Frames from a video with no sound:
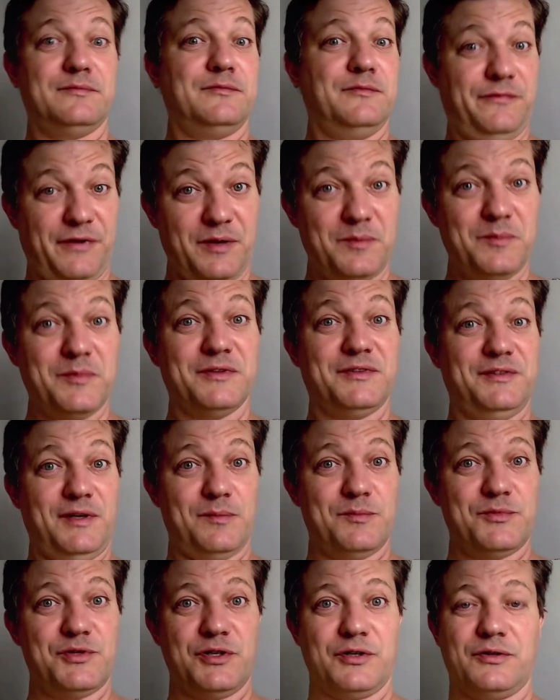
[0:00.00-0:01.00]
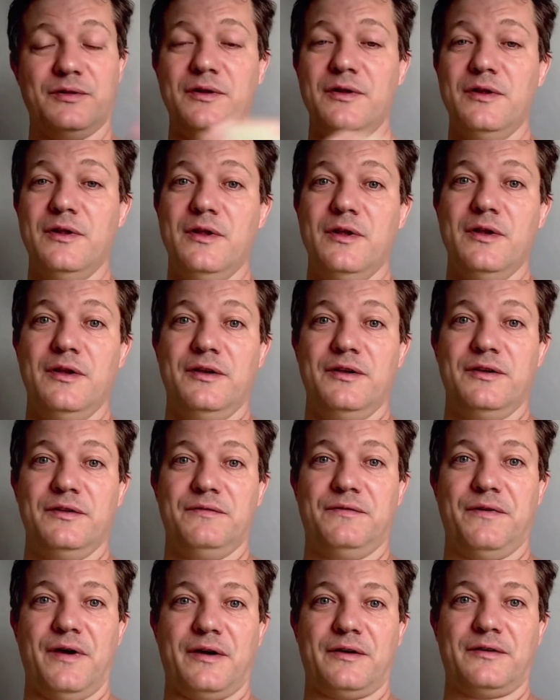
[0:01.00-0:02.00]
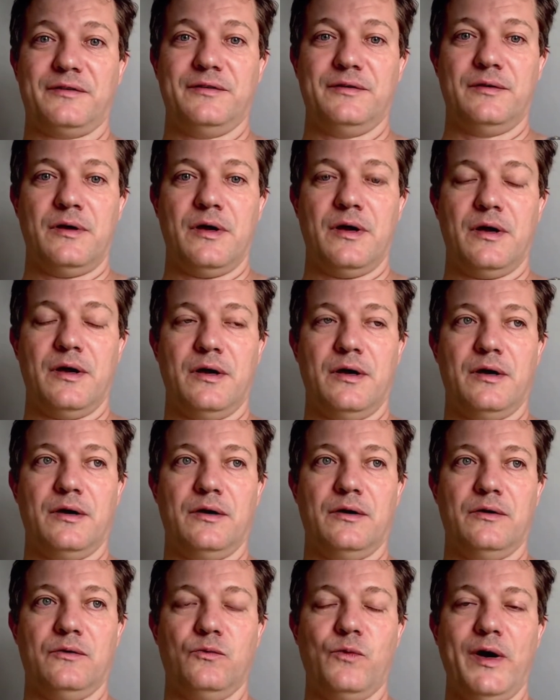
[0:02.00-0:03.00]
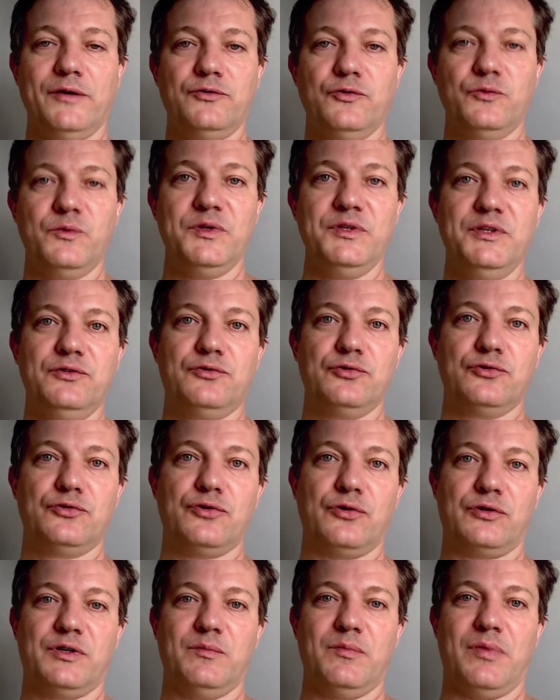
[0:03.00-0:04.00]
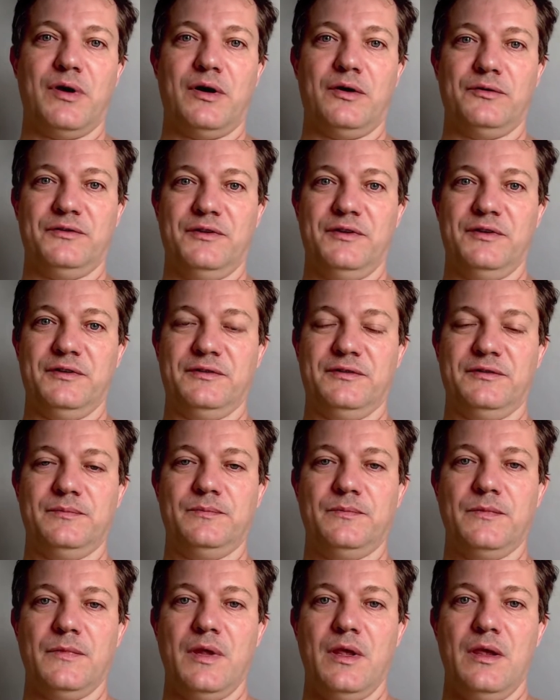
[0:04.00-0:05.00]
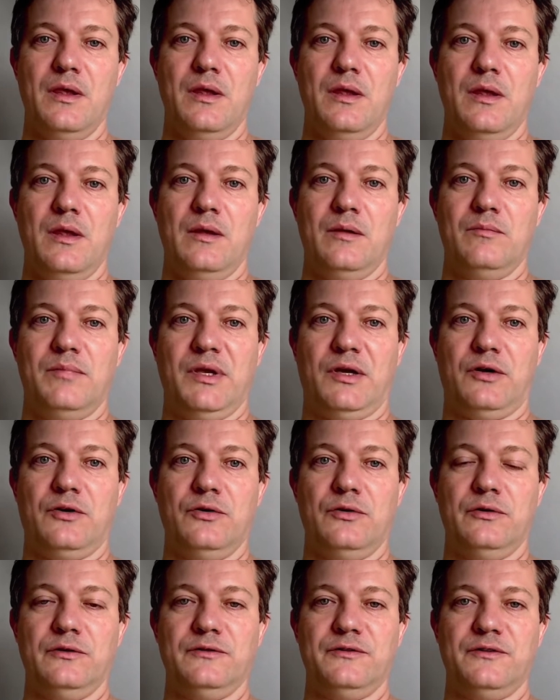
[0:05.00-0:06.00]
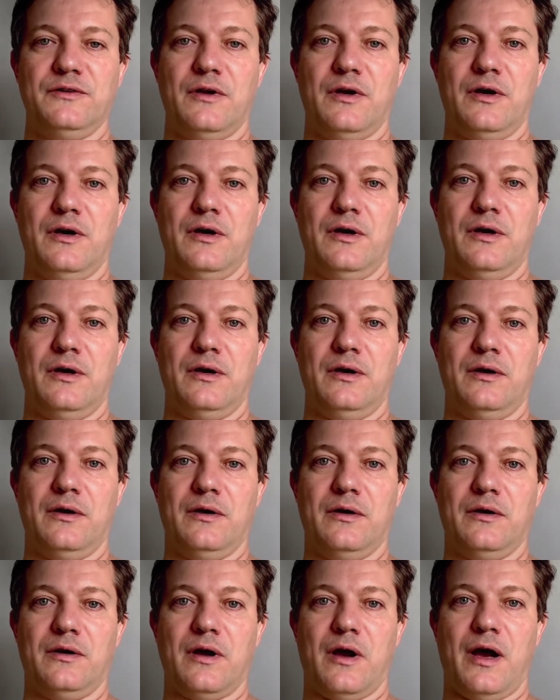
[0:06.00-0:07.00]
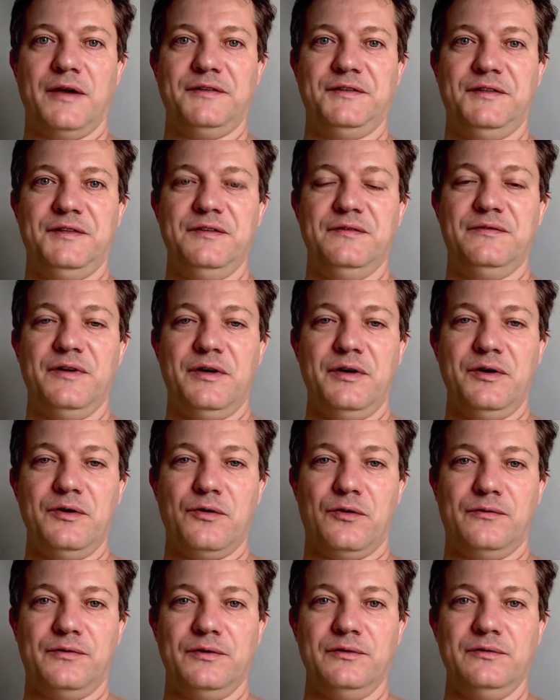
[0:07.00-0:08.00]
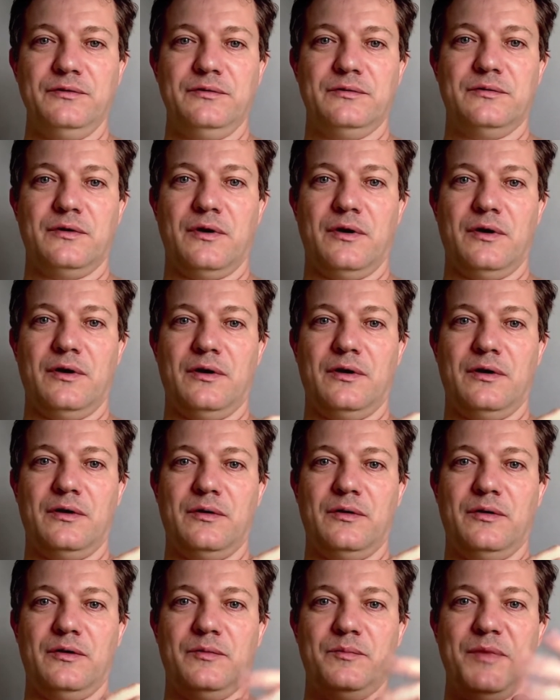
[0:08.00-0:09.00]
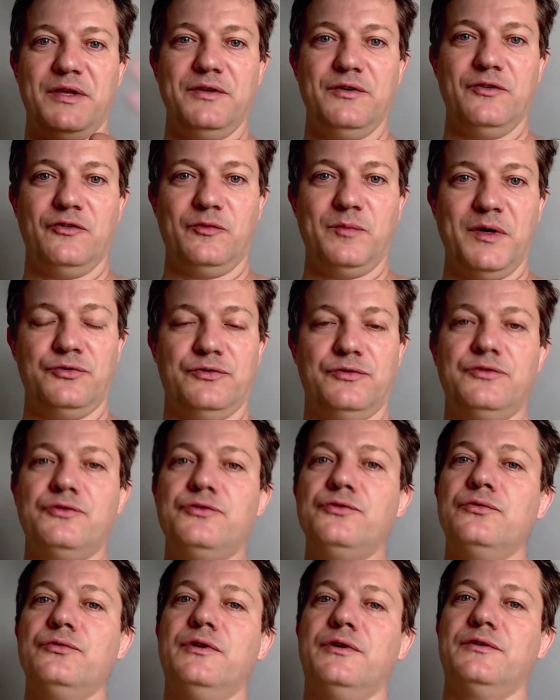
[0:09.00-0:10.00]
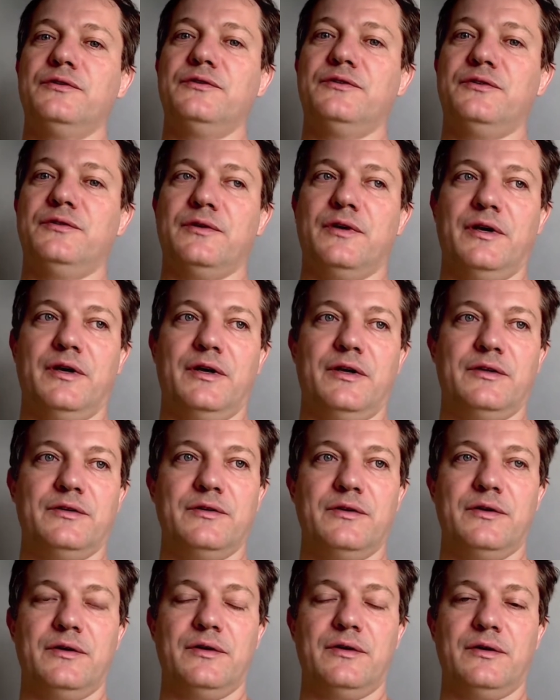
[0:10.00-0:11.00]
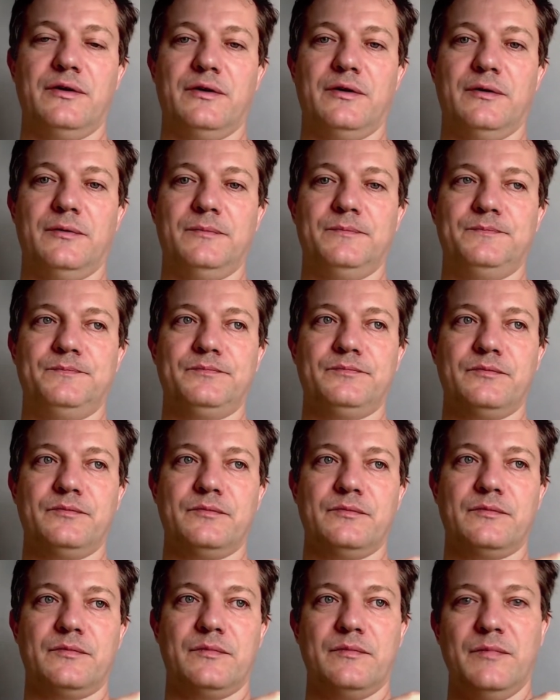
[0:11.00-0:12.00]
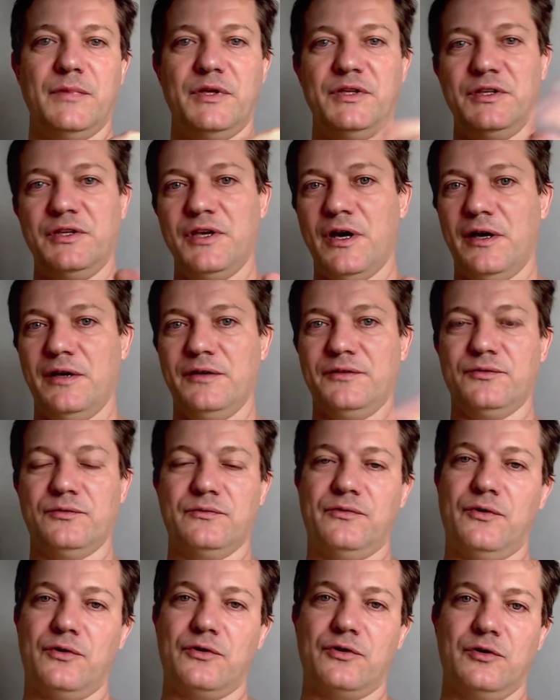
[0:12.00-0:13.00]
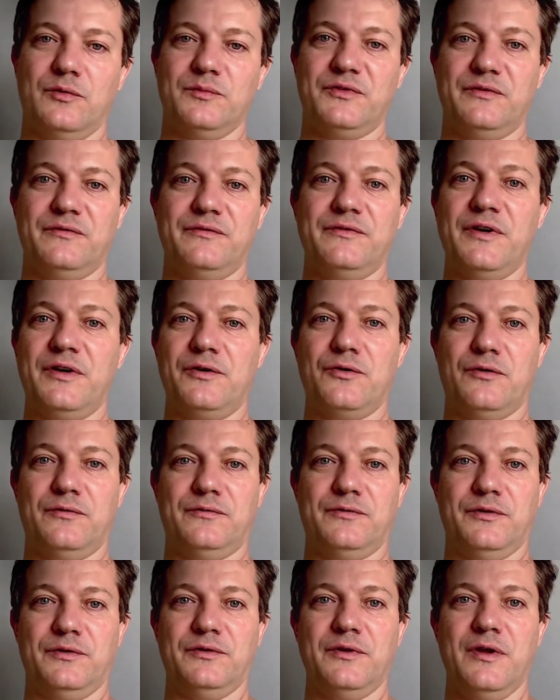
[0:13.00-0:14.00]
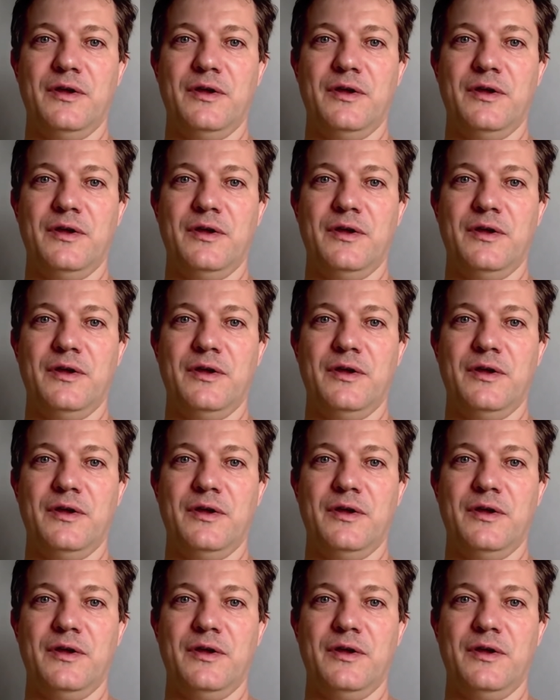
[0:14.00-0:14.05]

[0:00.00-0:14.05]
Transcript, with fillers: famous subject, in fact. Uh, why do we need to talk about this? Because uh, I see very often uh, many of my students and um, many guys on forums very often